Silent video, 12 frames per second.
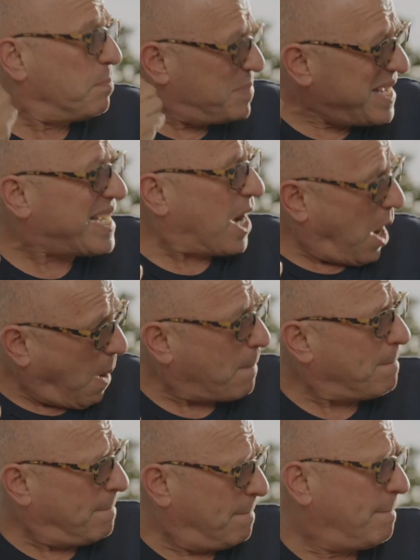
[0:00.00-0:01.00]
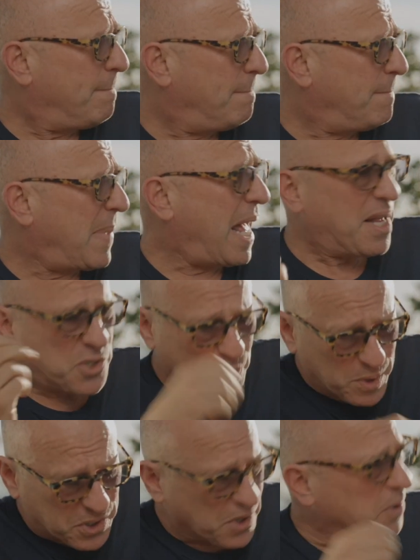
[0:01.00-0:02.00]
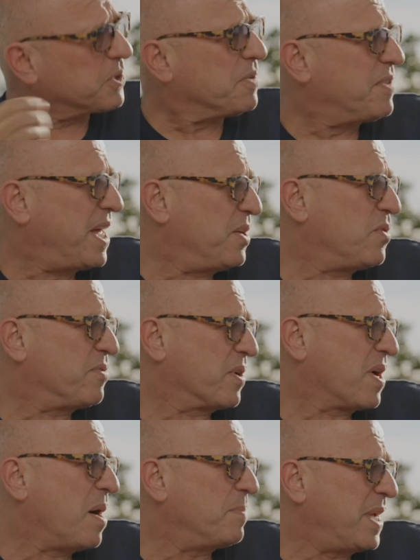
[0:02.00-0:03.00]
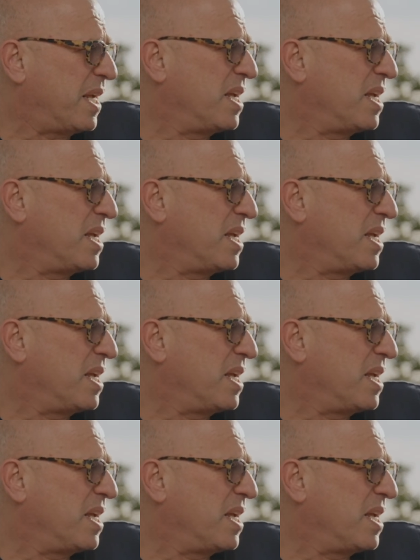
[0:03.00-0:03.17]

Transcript: become as a result of that overcoming.